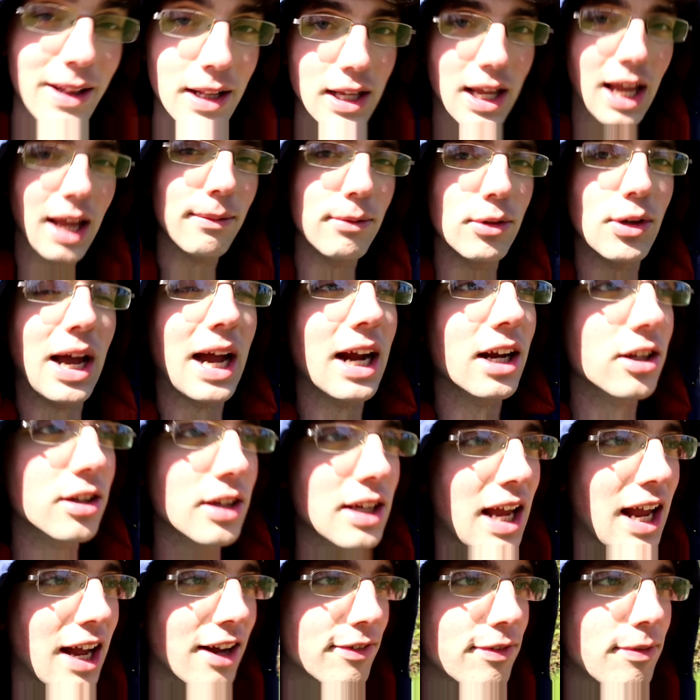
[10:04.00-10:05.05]
the game, you actually
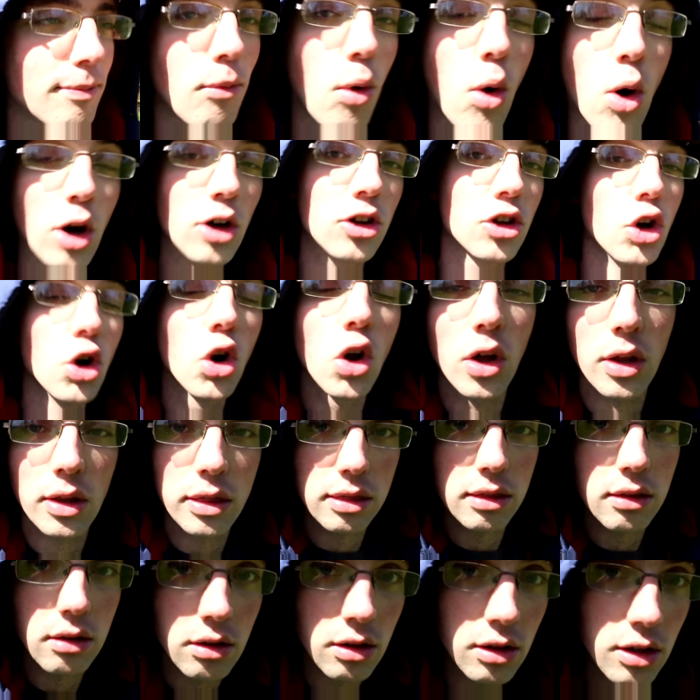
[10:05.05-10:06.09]
have more
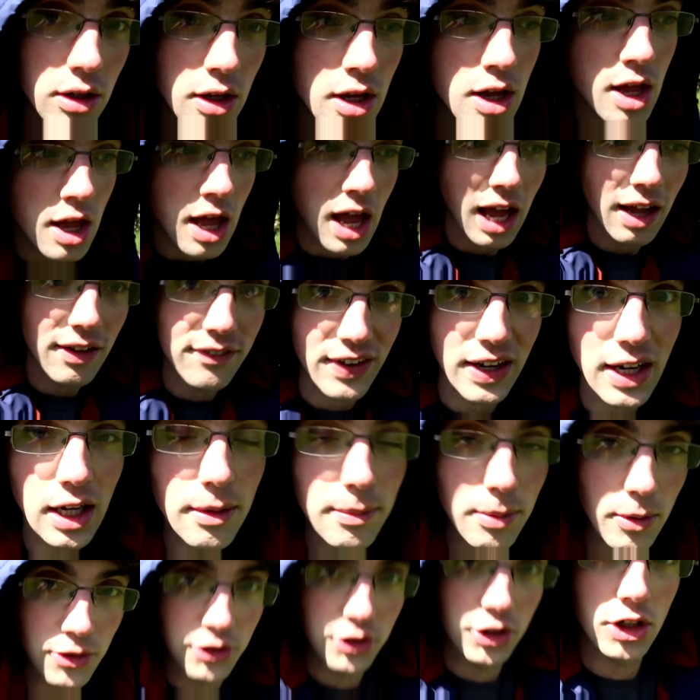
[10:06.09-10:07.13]
tools
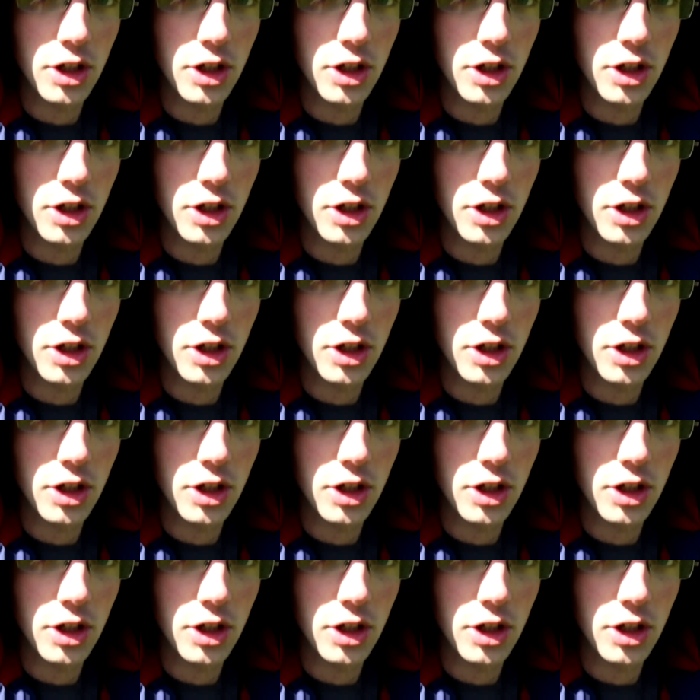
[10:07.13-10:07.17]
available to